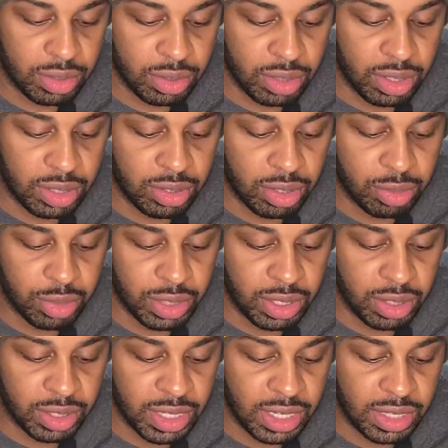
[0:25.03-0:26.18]
it starts
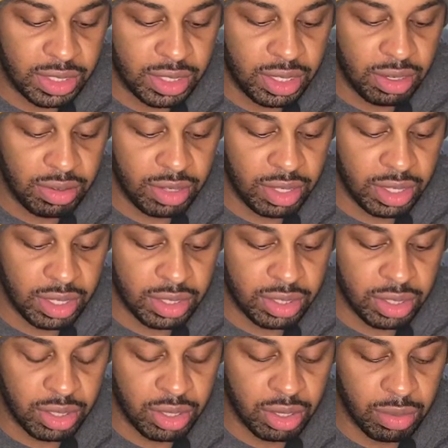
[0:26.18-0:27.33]
with Kansas City against
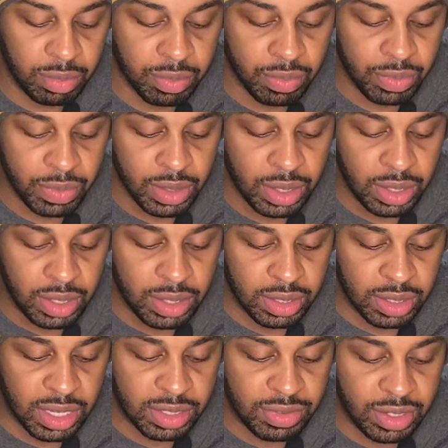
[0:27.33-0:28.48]
the
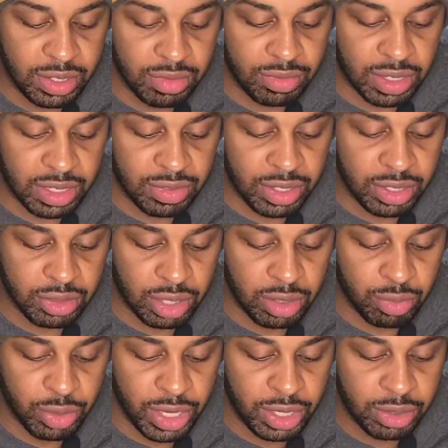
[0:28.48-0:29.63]
Las Vegas
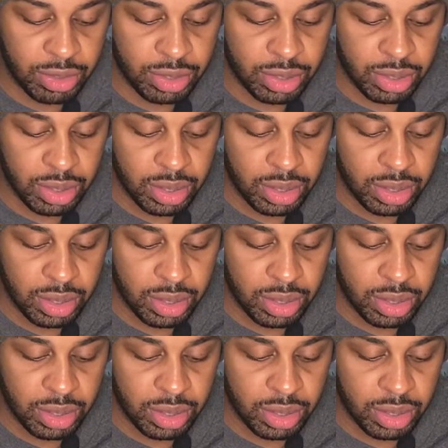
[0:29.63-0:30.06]
Raiders.